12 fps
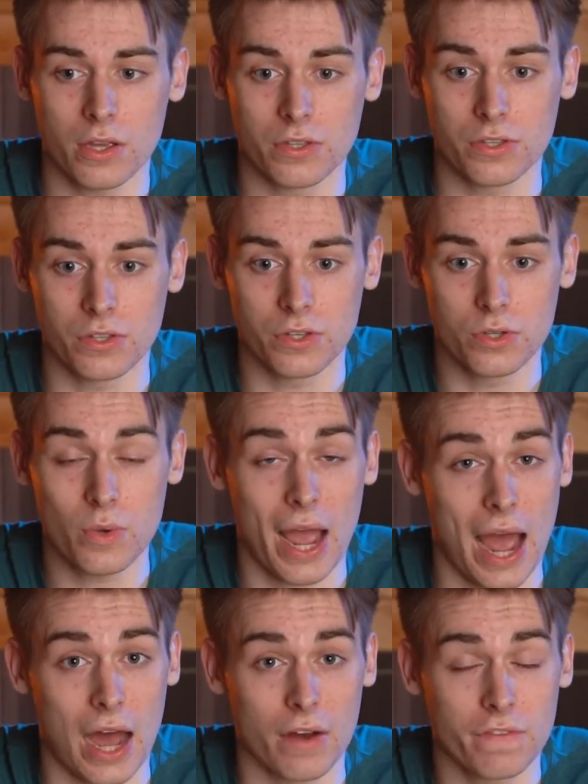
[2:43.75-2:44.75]
you
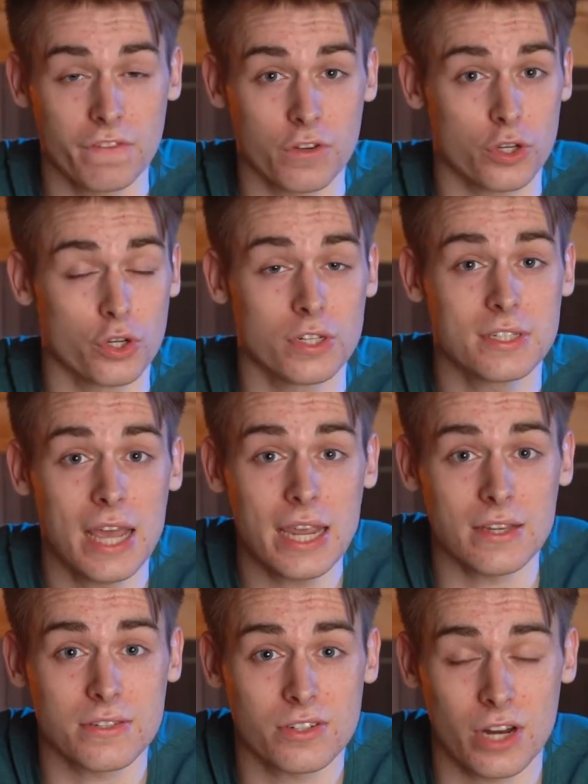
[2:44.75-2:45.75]
have good taste.